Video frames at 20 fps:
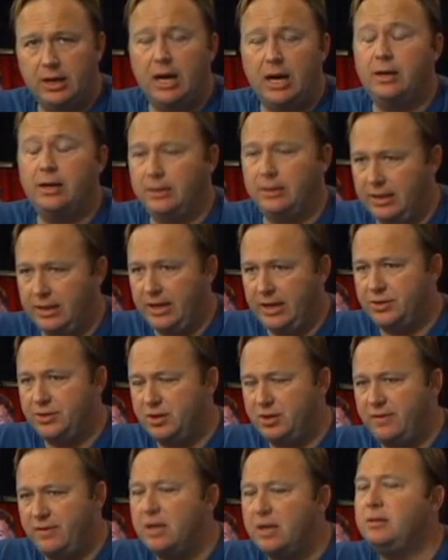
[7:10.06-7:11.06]

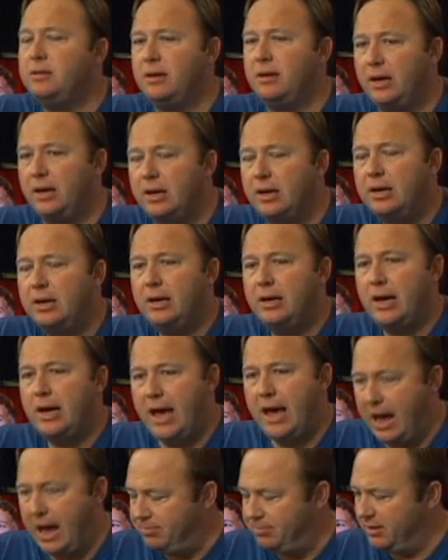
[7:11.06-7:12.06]
leaks if anything
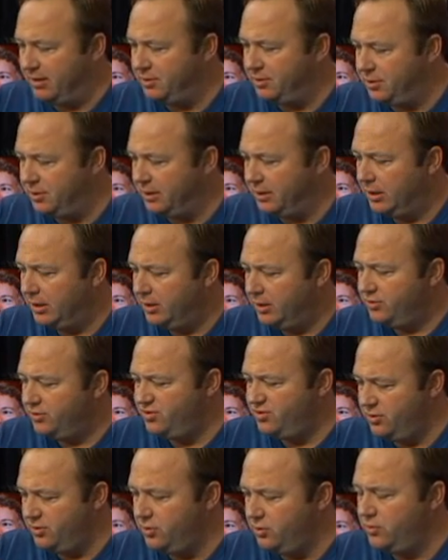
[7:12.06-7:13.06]
happens
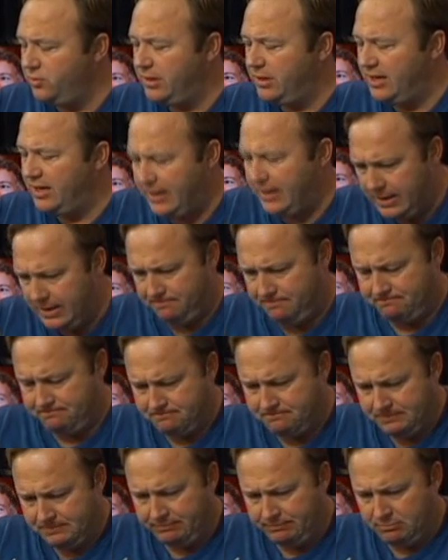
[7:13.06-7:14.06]
to him.
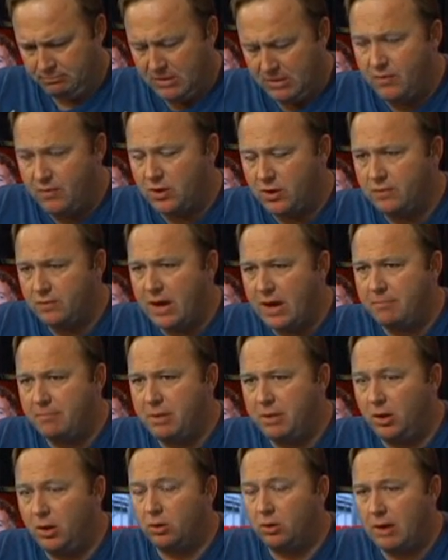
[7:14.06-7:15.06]
And then you've got
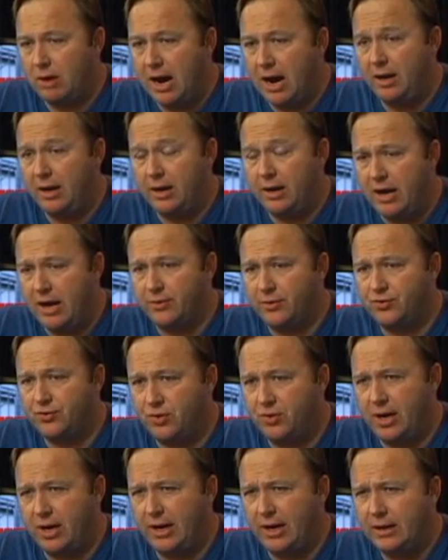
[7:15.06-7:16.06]
Bill O'Reilly and others
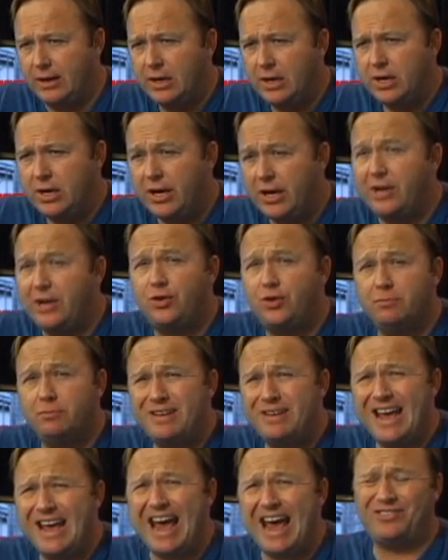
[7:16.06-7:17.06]
saying he should
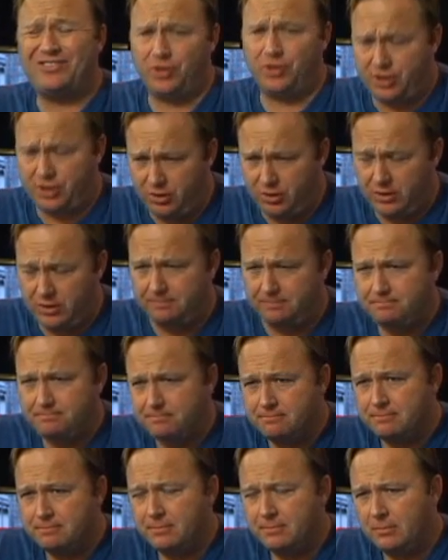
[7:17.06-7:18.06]
be executed.
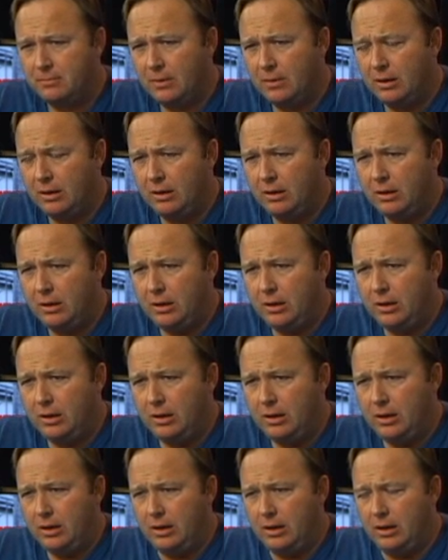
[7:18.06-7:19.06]

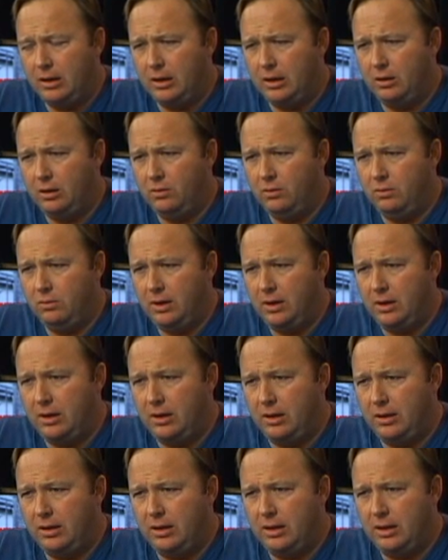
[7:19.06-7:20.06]
We're
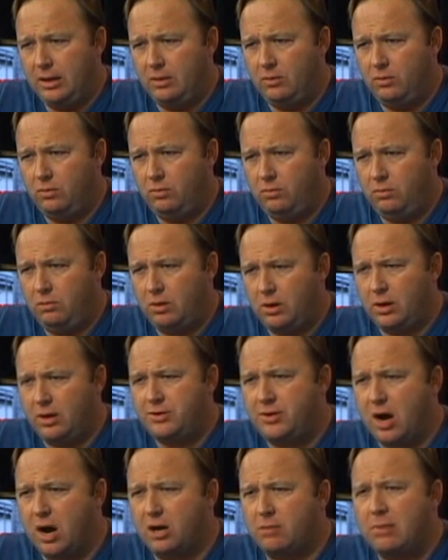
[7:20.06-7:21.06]
going to
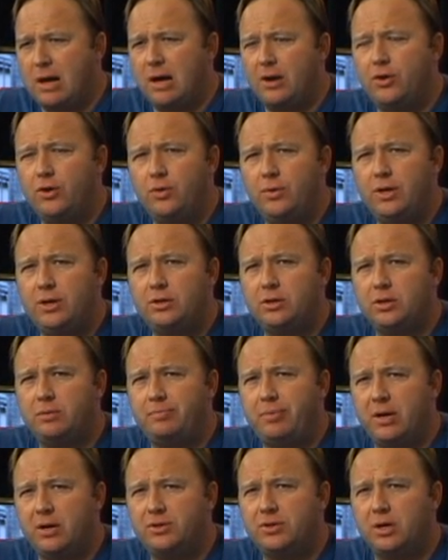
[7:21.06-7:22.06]
talk about who he
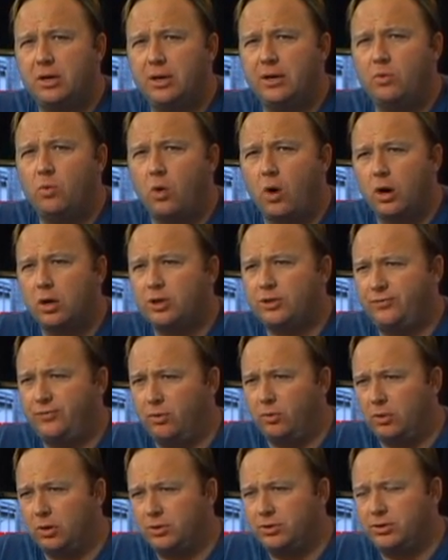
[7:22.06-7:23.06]
supposedly works
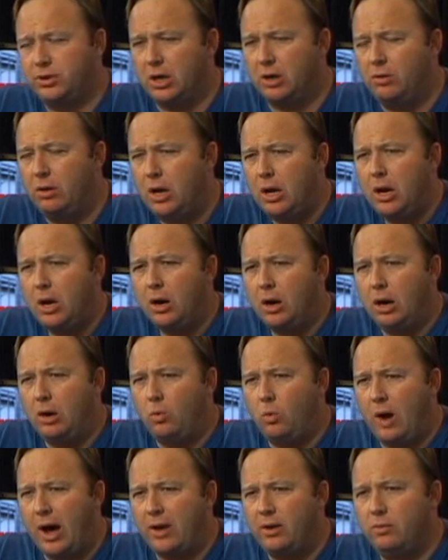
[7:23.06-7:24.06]
for. So
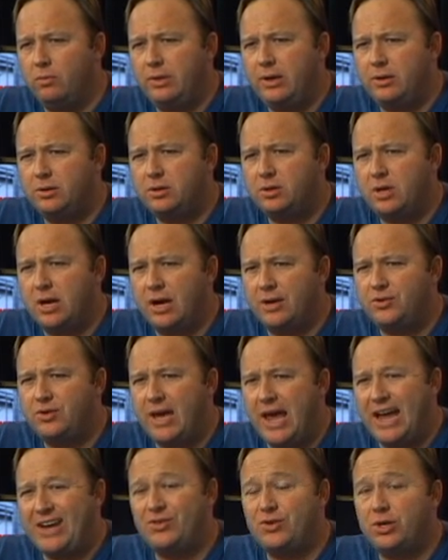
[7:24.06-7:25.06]
why don't we discuss
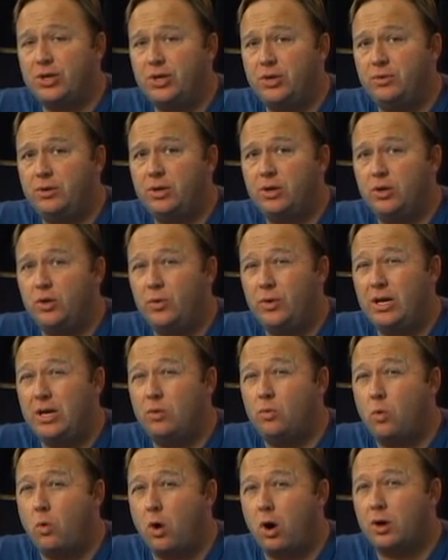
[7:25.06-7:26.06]
executing who he
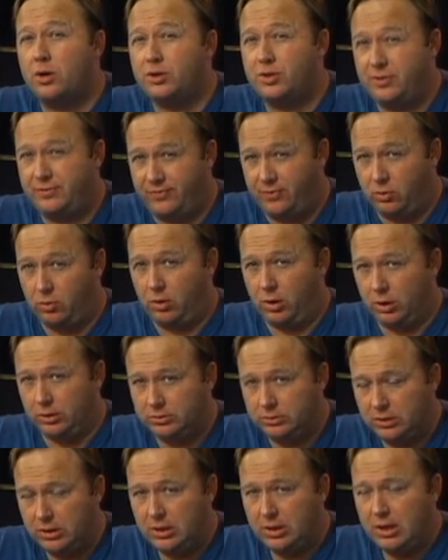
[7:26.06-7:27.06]
works for?
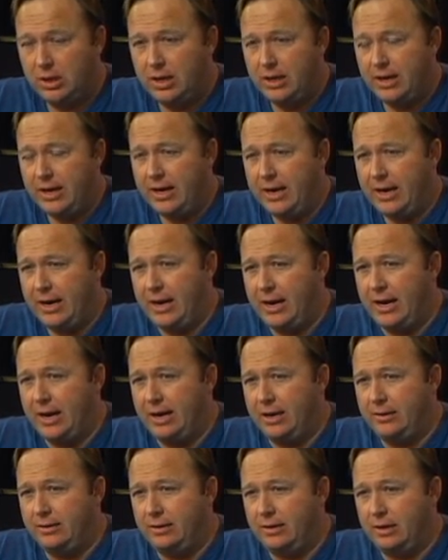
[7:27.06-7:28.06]

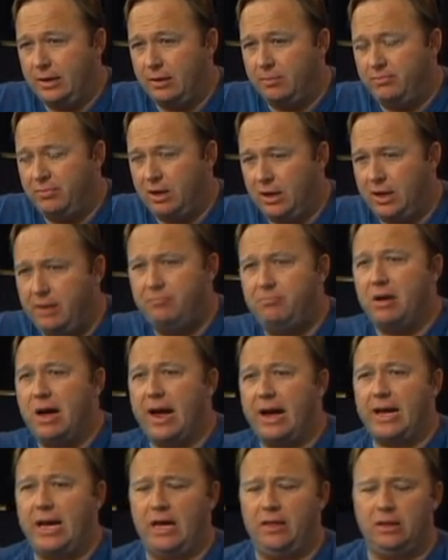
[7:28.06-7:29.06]
And Glenn
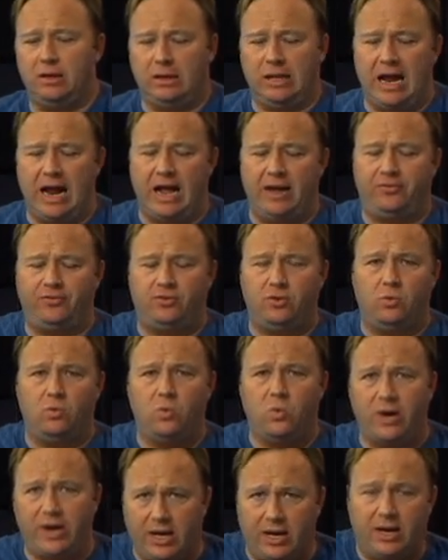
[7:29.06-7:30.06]
Beck in the last
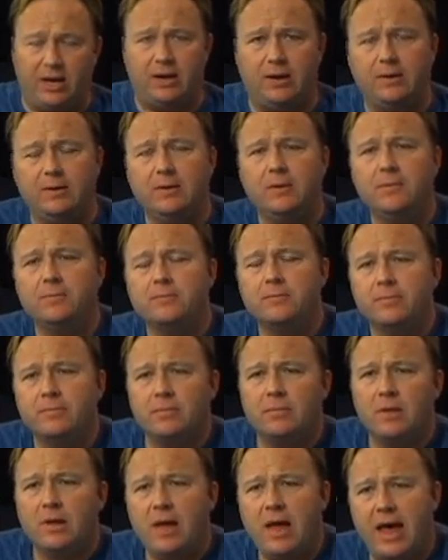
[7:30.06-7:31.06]
week
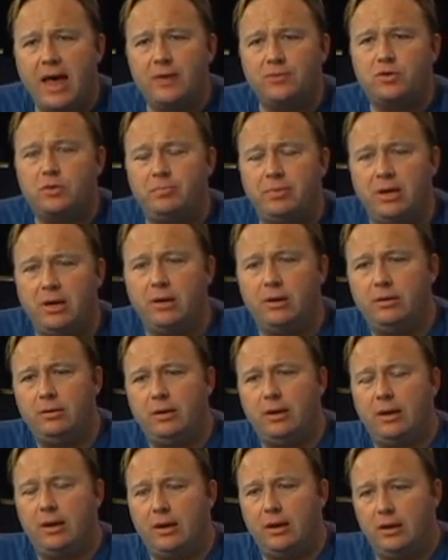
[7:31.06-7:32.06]
has been
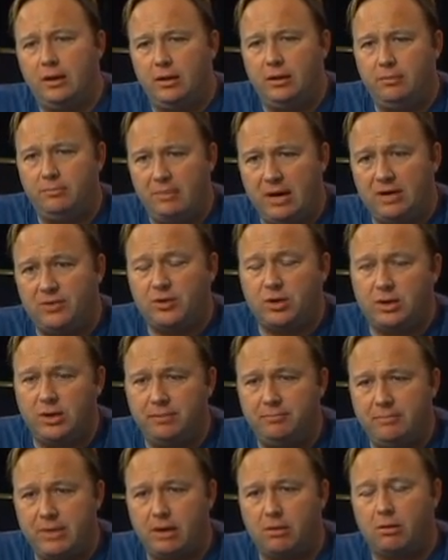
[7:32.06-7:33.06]
basically
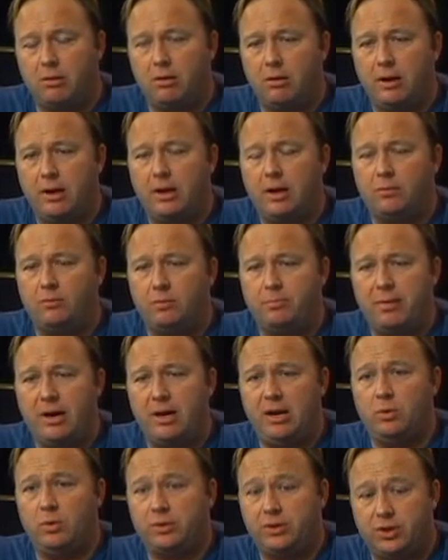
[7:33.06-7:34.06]
mirroring and
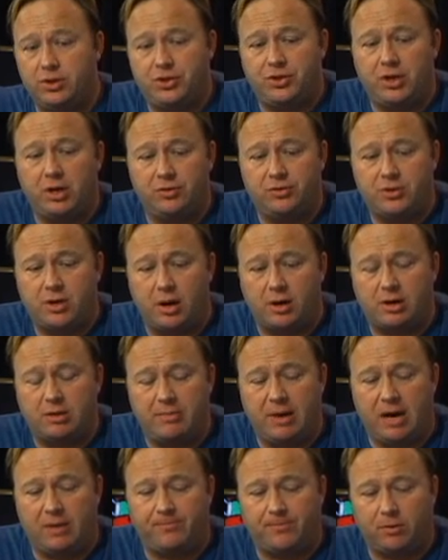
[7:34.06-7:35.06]
repeating what this show's talked
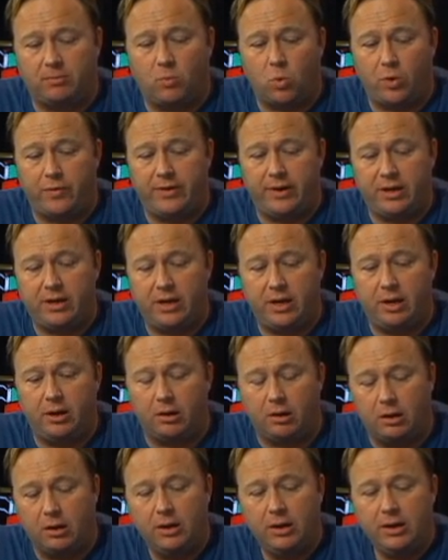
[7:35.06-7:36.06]
about for more than a
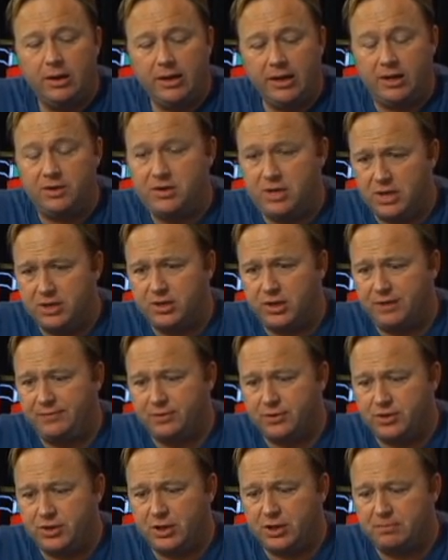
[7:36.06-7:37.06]
year, intensely
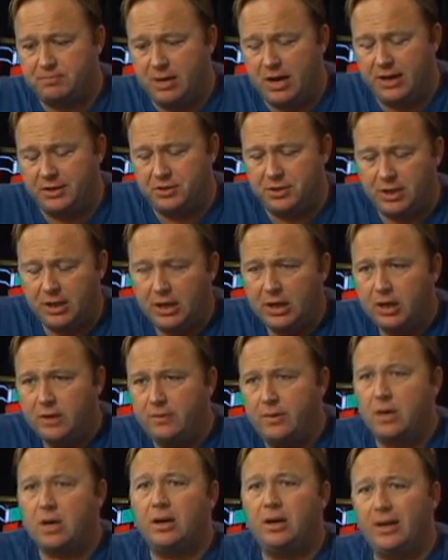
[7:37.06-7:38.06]
for 6 months,
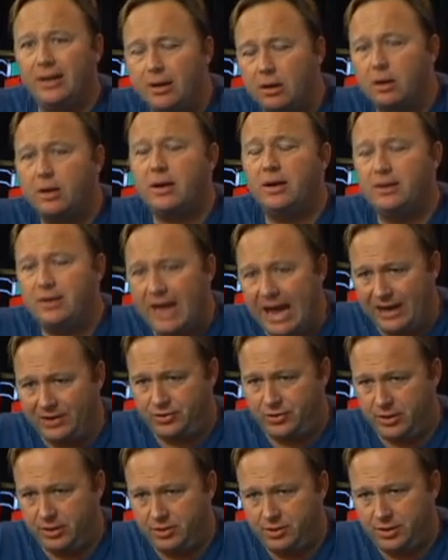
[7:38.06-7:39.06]
the clear
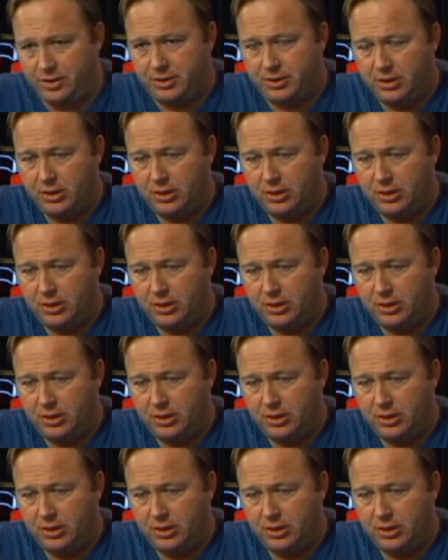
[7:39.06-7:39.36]
connections